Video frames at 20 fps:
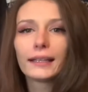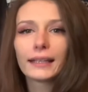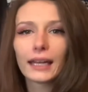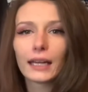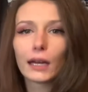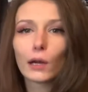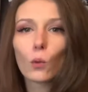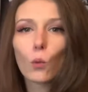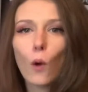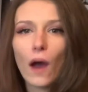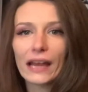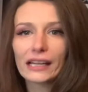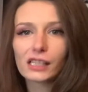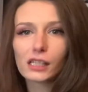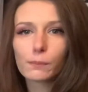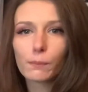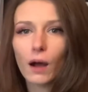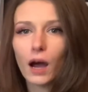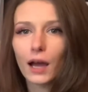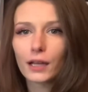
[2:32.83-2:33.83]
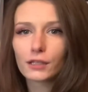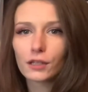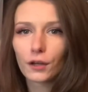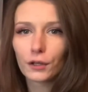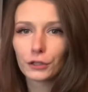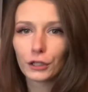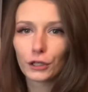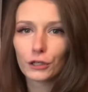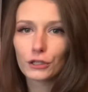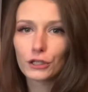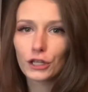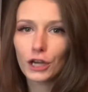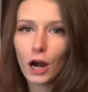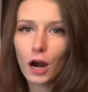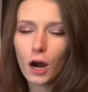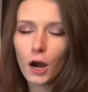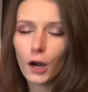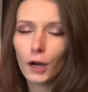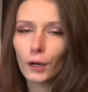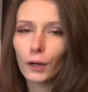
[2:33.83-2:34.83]
getting wet spots on your
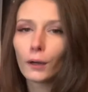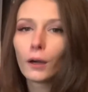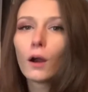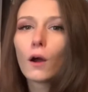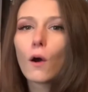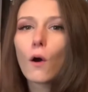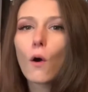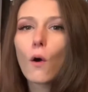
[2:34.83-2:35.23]
jar